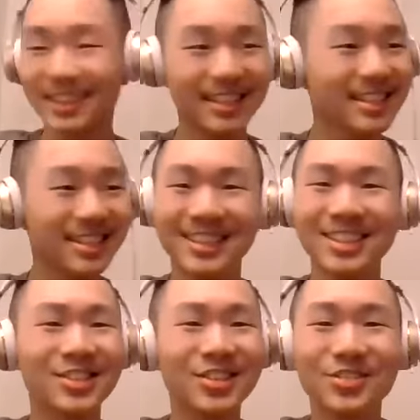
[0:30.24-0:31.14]

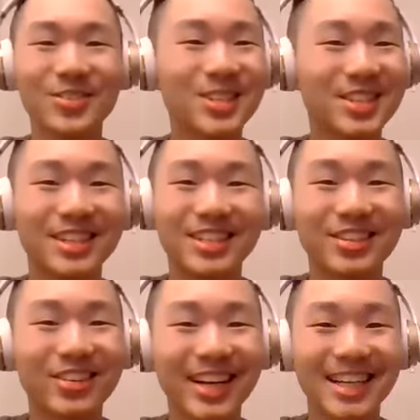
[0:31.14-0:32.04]
This university is
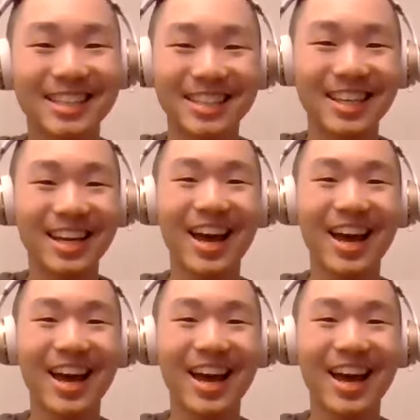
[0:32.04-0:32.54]
great.